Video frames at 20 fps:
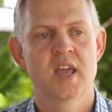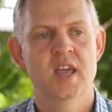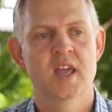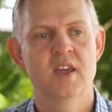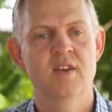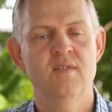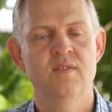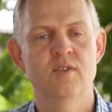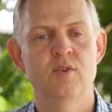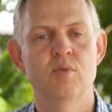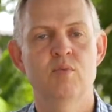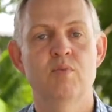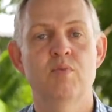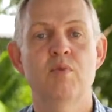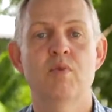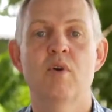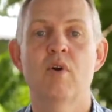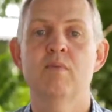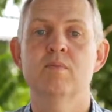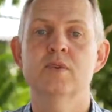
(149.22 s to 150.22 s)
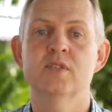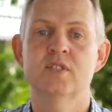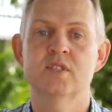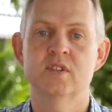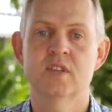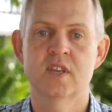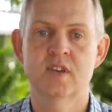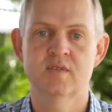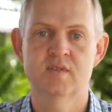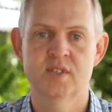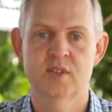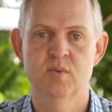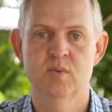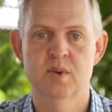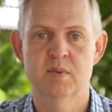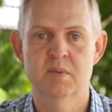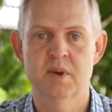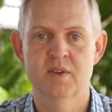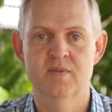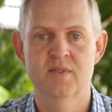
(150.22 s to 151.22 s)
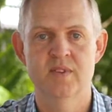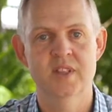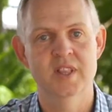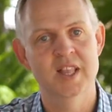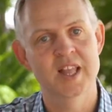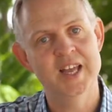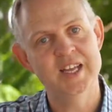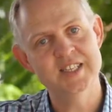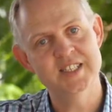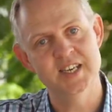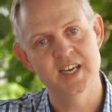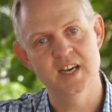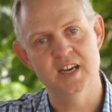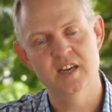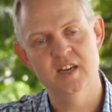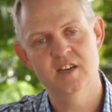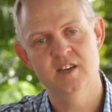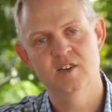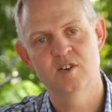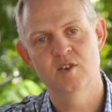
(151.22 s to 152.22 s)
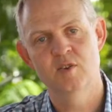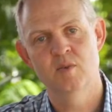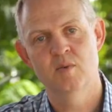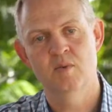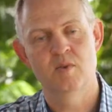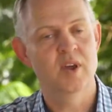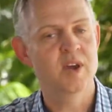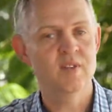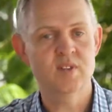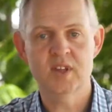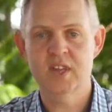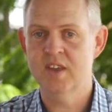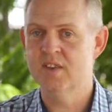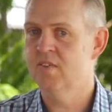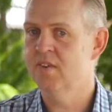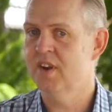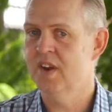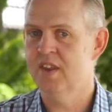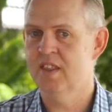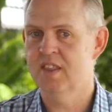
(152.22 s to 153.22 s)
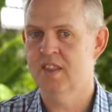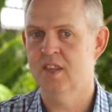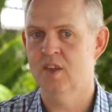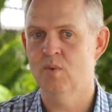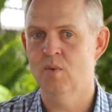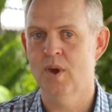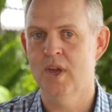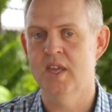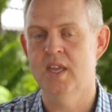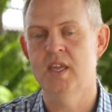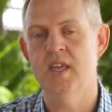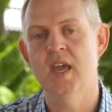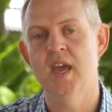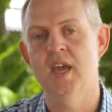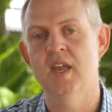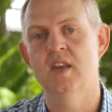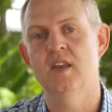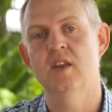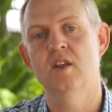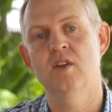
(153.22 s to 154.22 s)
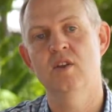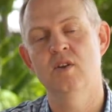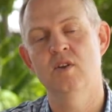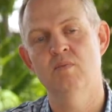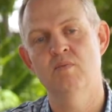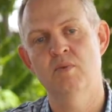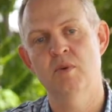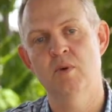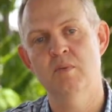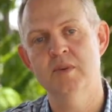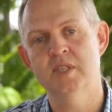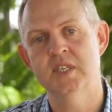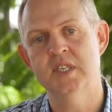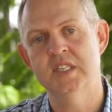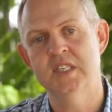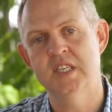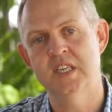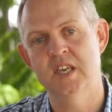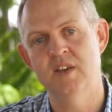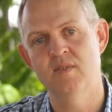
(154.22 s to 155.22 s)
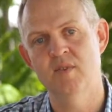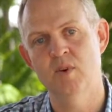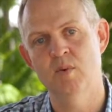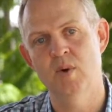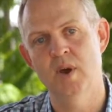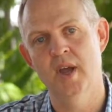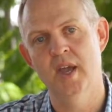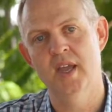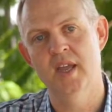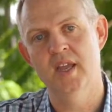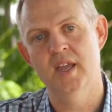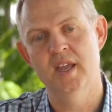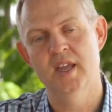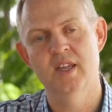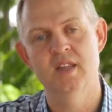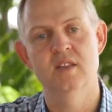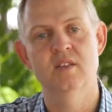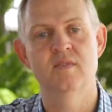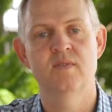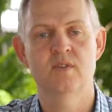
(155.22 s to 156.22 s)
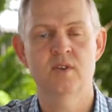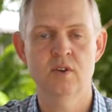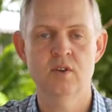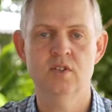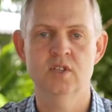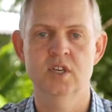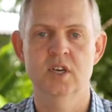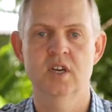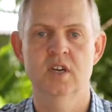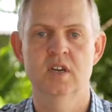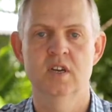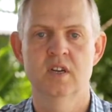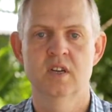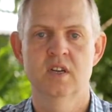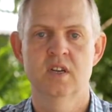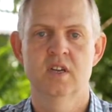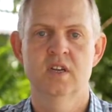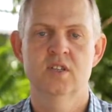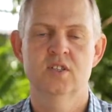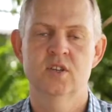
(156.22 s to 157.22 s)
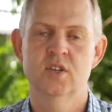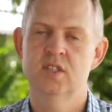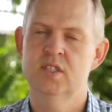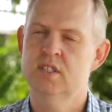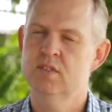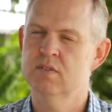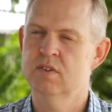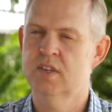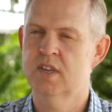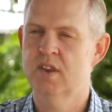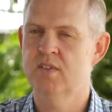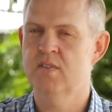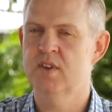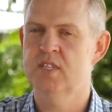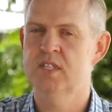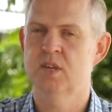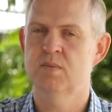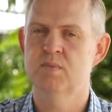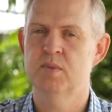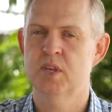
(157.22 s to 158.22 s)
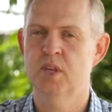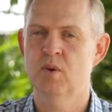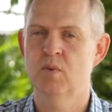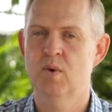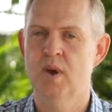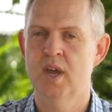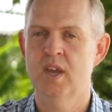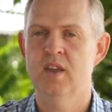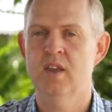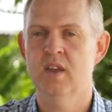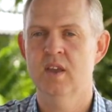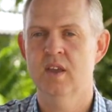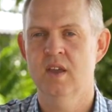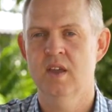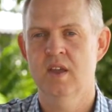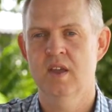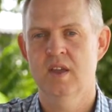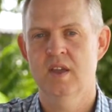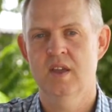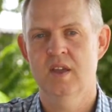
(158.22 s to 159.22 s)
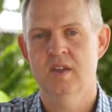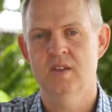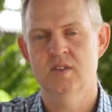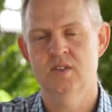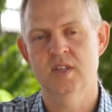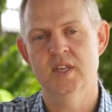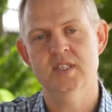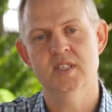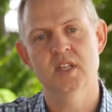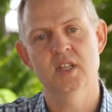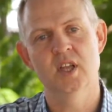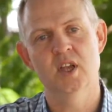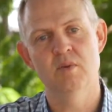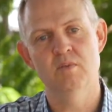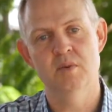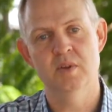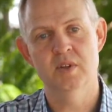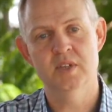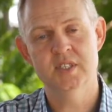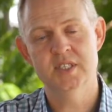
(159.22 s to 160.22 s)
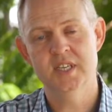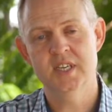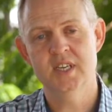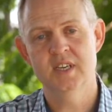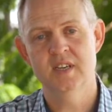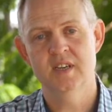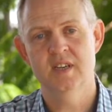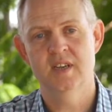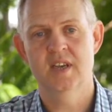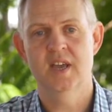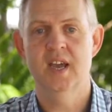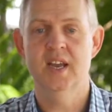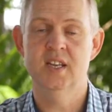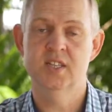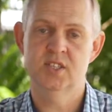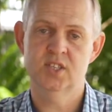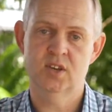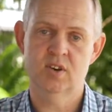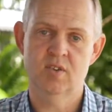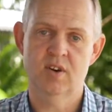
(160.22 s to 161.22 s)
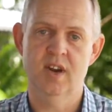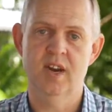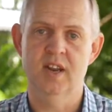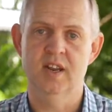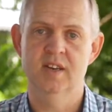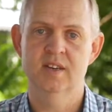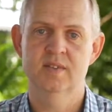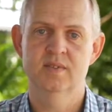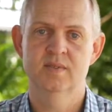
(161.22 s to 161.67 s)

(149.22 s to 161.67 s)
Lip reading: If you promise to give someone a muffin later, you haven't given anything away yet. You're promising to give it away in the future. So it's still giving something away. So that's a liability and it's a credit.